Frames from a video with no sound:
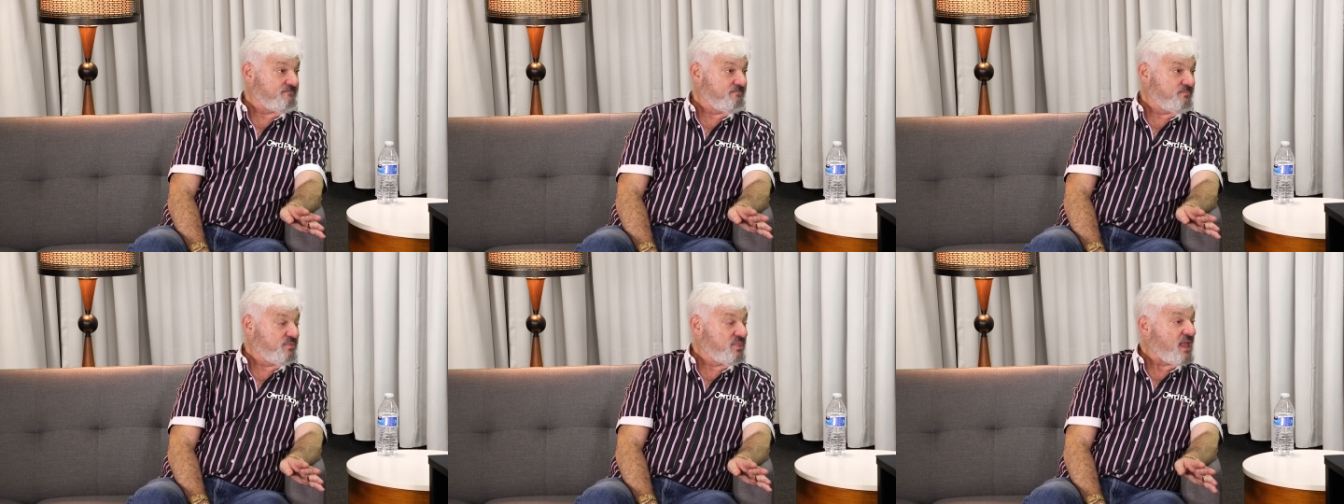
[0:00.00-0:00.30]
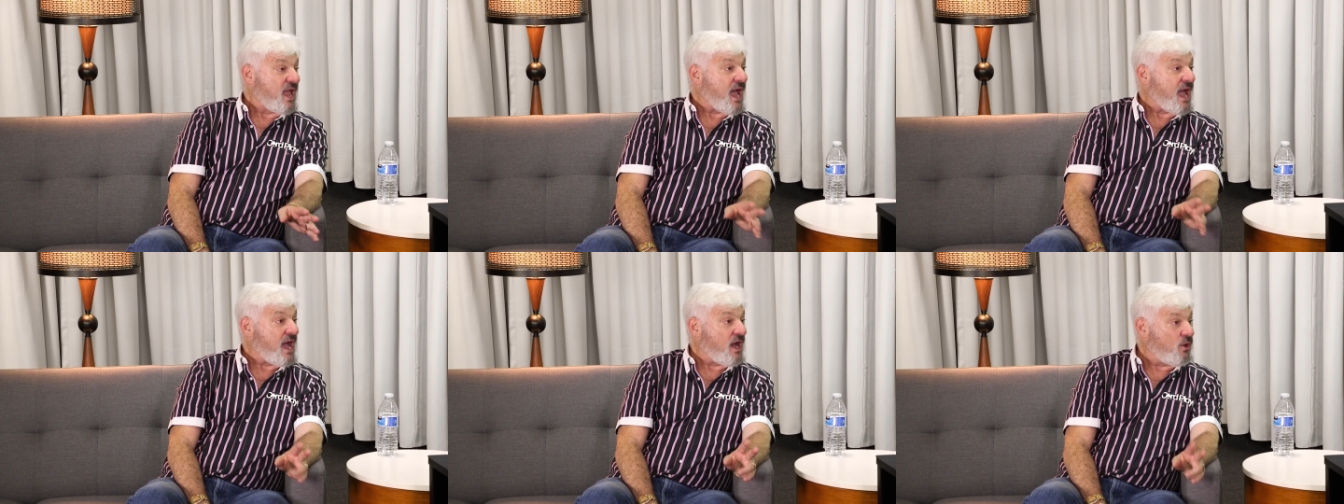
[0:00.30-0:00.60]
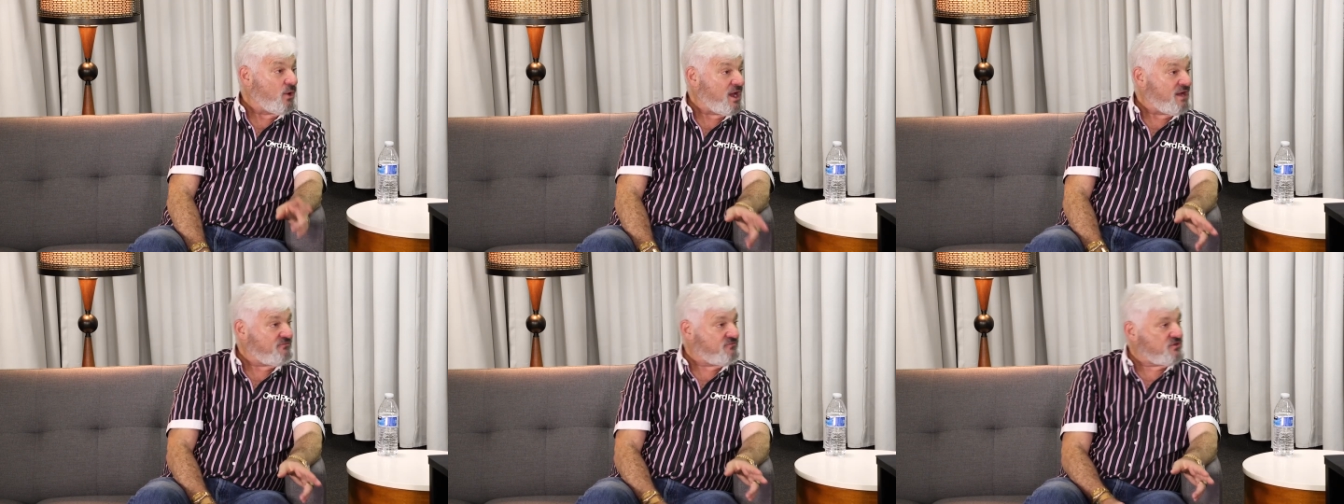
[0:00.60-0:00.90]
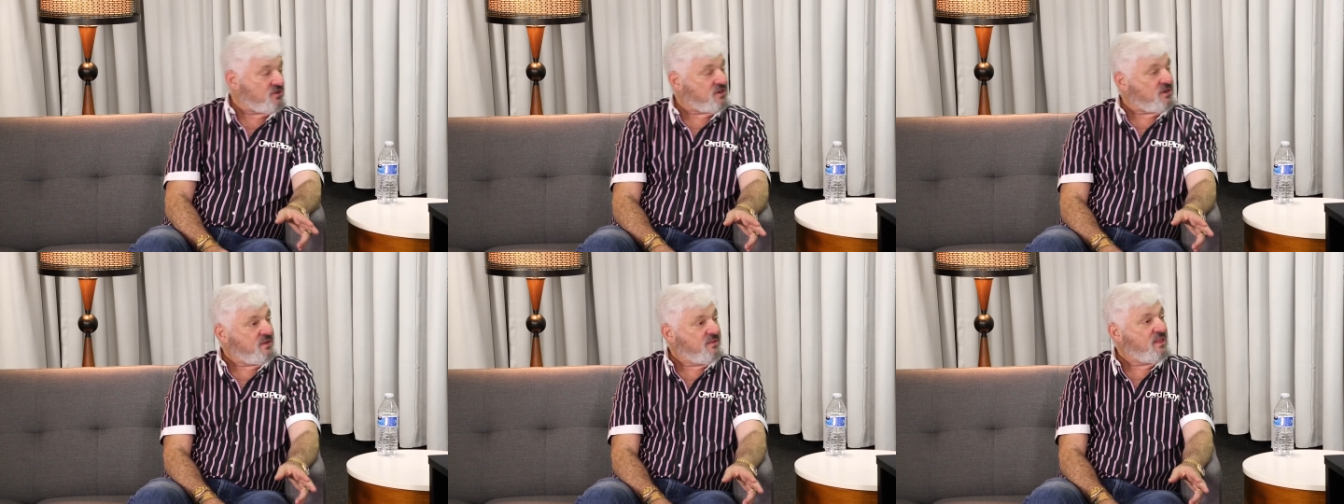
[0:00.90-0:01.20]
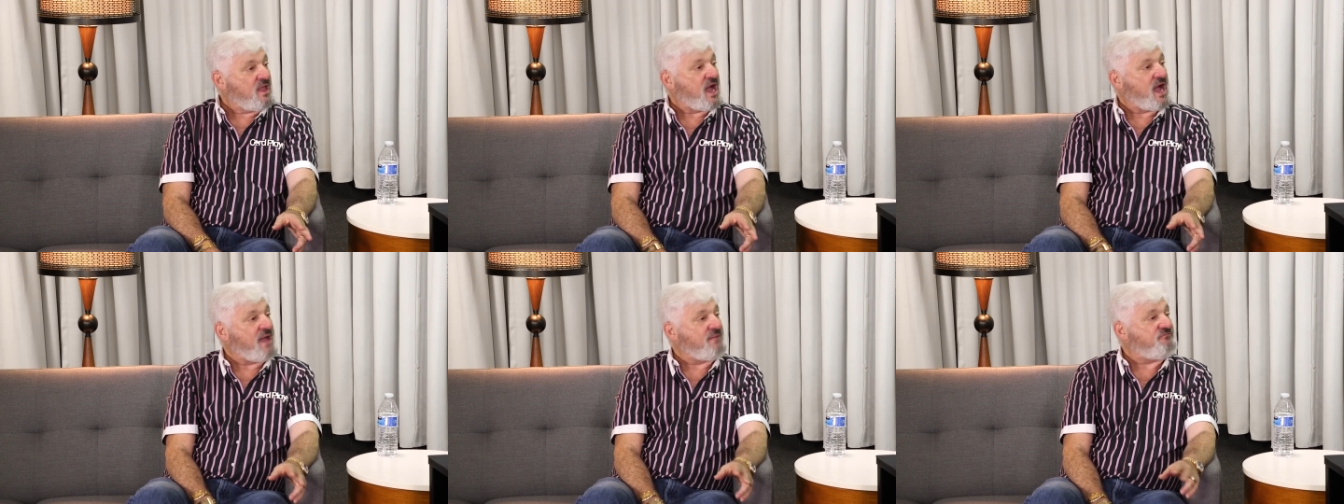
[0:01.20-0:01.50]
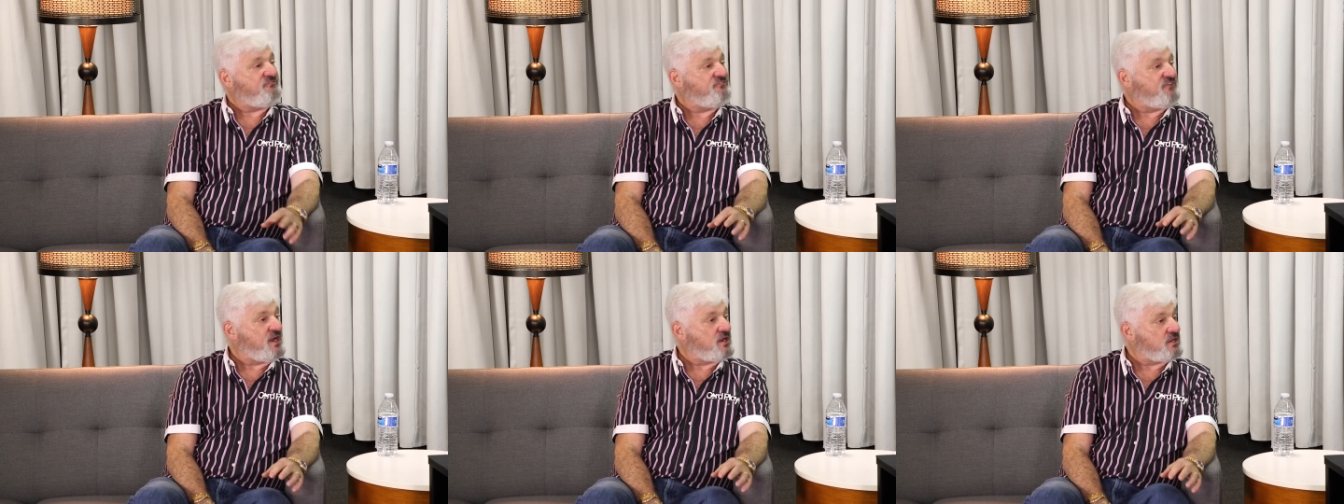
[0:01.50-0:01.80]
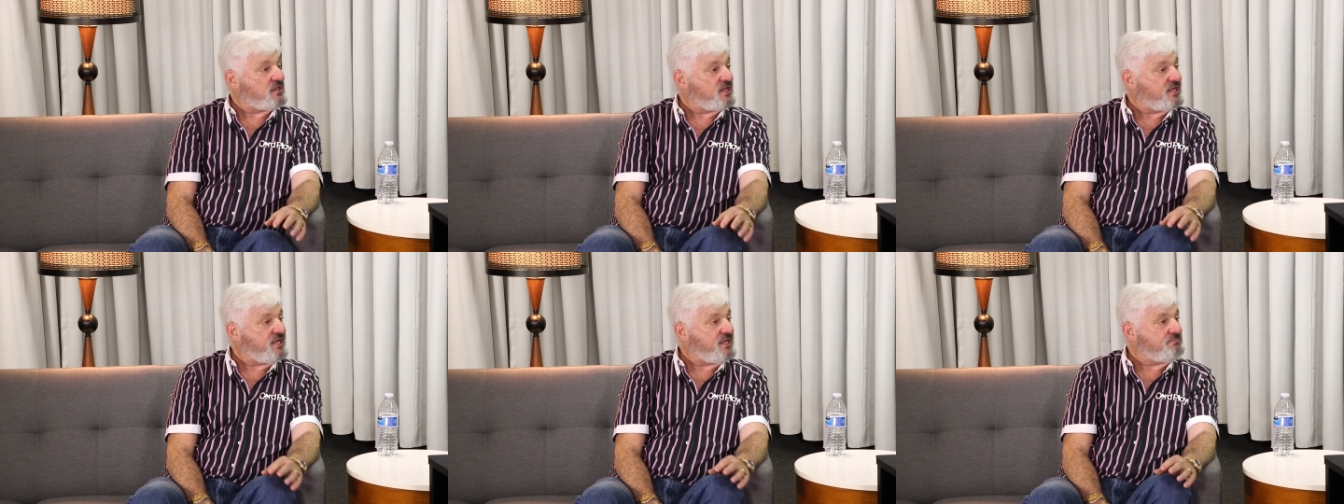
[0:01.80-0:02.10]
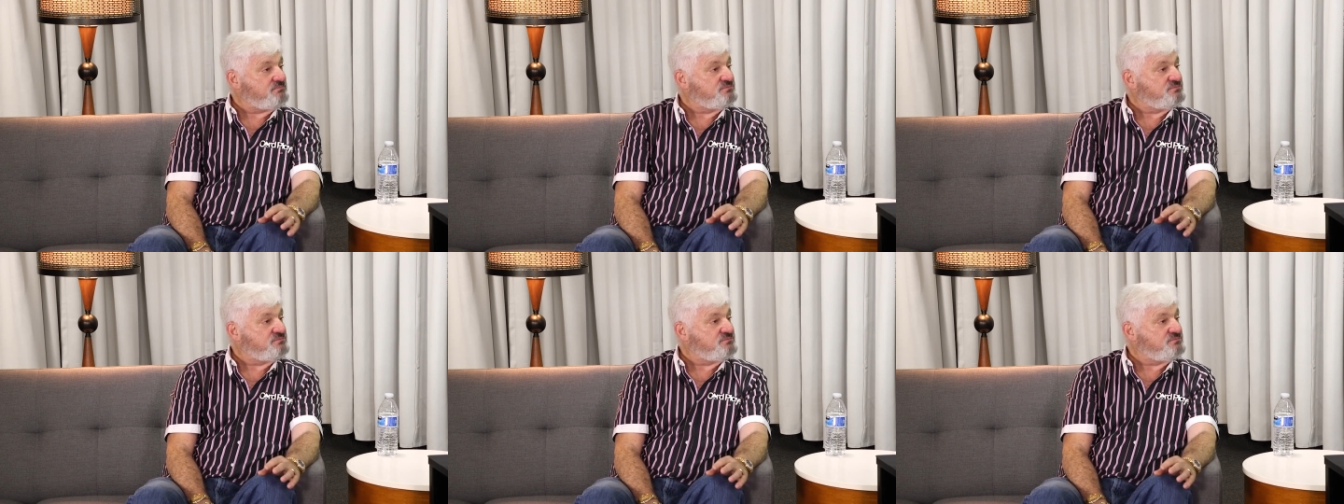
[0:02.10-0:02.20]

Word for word: Mm-hmm. However, I'm fairly